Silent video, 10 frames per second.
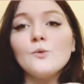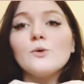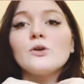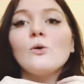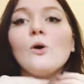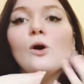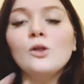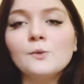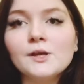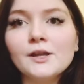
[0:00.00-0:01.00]
We go all
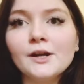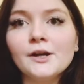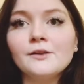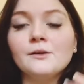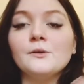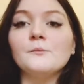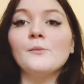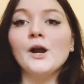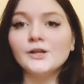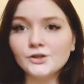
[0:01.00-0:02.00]
the way there, they would
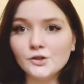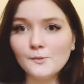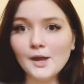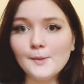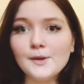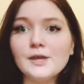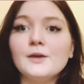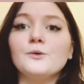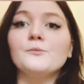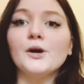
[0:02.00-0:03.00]
monitor the baby,
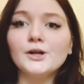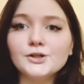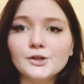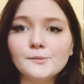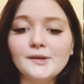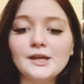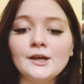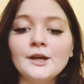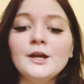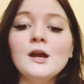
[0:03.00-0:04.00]
they would monitor me,